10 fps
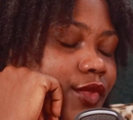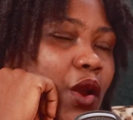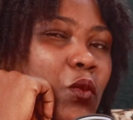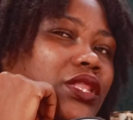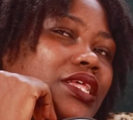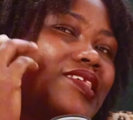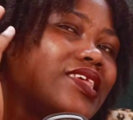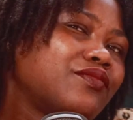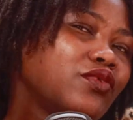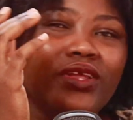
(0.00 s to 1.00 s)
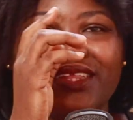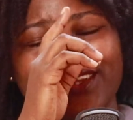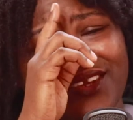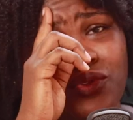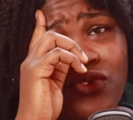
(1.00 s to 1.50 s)
And what, they saved only
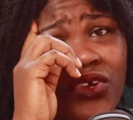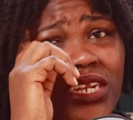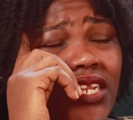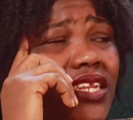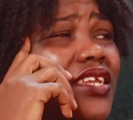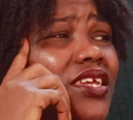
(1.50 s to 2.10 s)
the children.